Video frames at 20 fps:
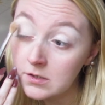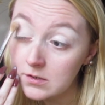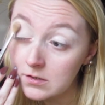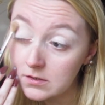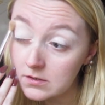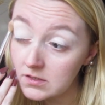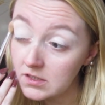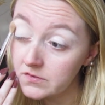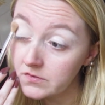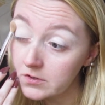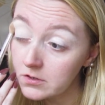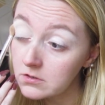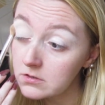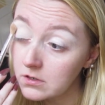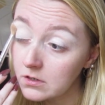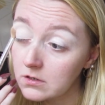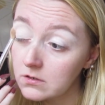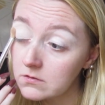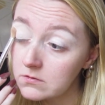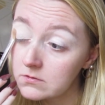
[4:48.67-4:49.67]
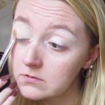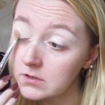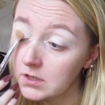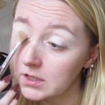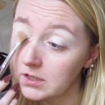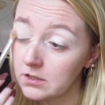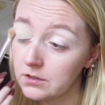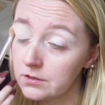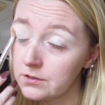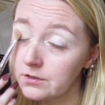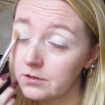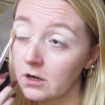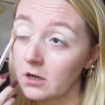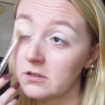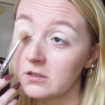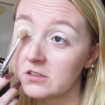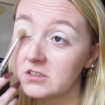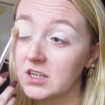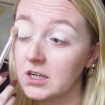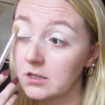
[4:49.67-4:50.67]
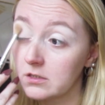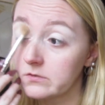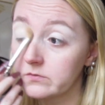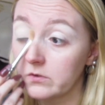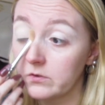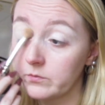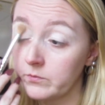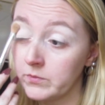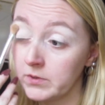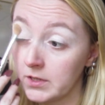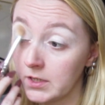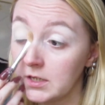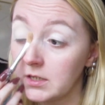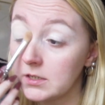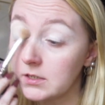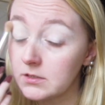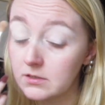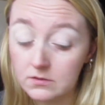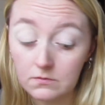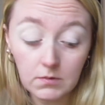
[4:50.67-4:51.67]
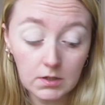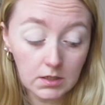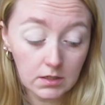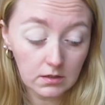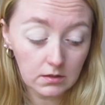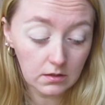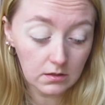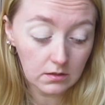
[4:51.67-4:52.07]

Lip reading: Because if you don't, your other shadows won't blend as well.